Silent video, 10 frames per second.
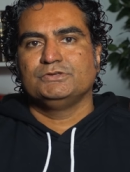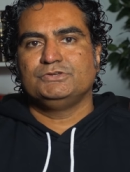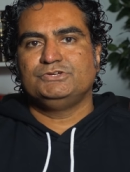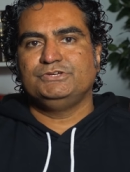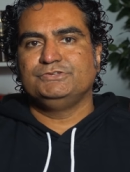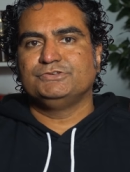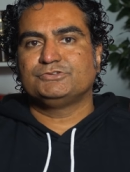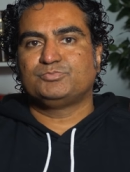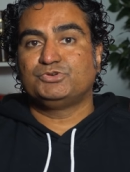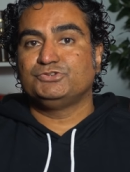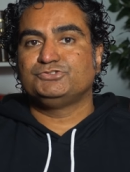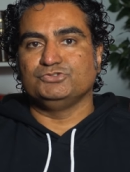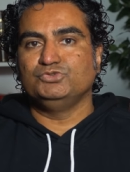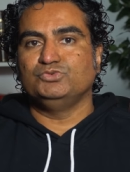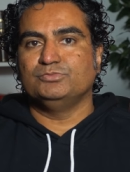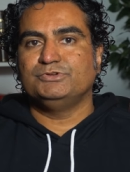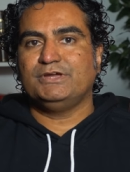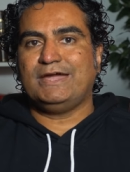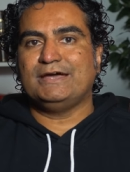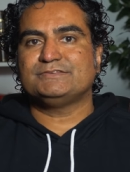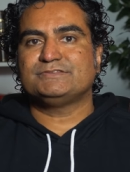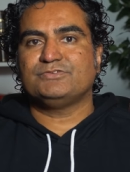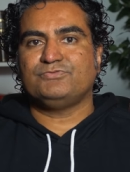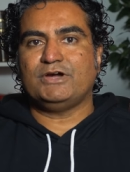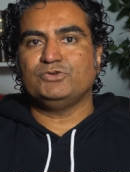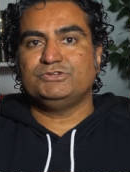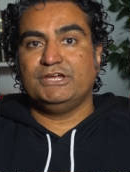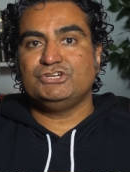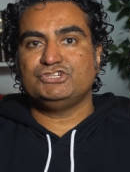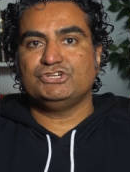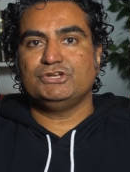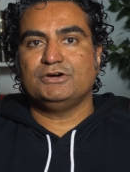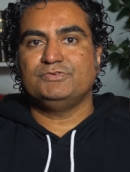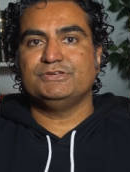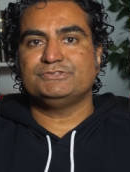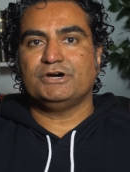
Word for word: Jesus presumed as the foundation of his